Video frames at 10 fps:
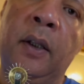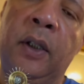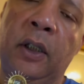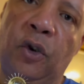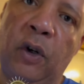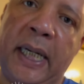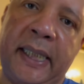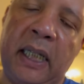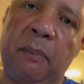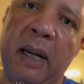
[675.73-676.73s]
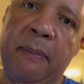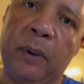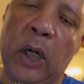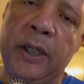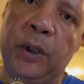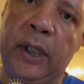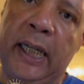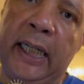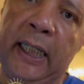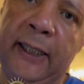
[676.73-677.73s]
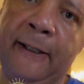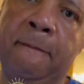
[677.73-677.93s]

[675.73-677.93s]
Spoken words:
the tracing paper underneath